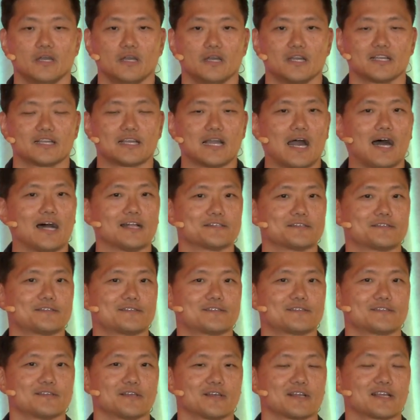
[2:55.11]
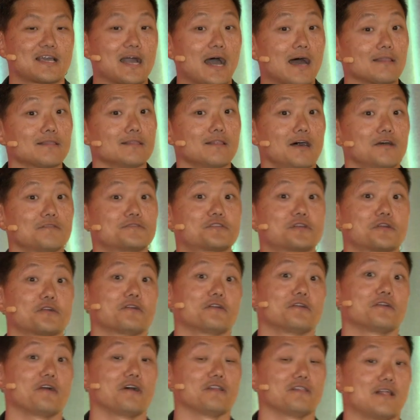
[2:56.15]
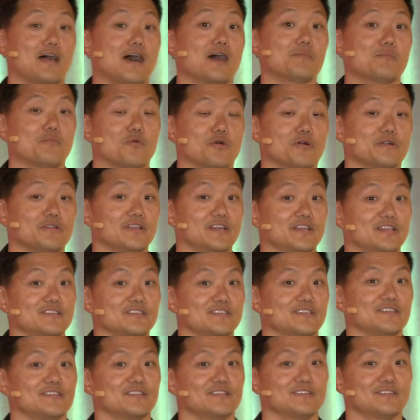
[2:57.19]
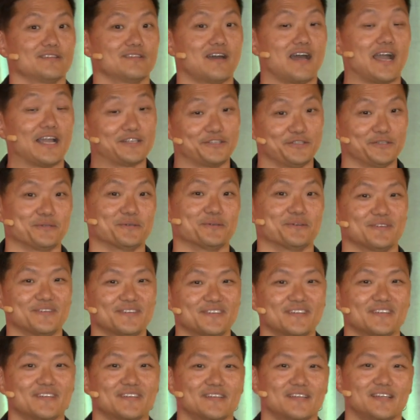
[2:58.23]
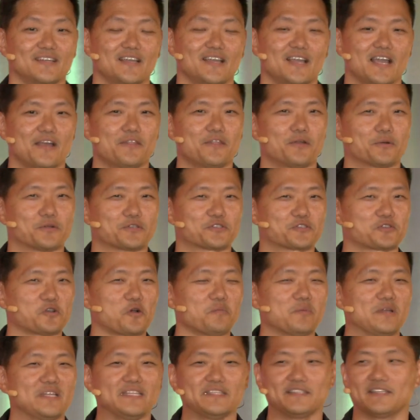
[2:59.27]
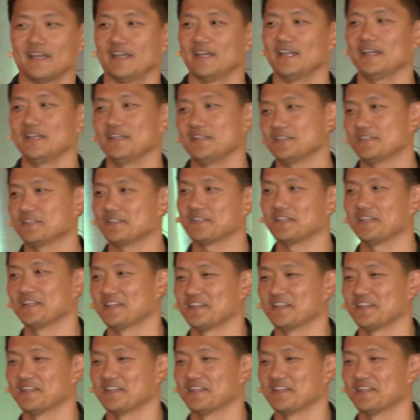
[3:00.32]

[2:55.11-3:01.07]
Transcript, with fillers: God's, God loves her a lot more than I do. And there were so many days,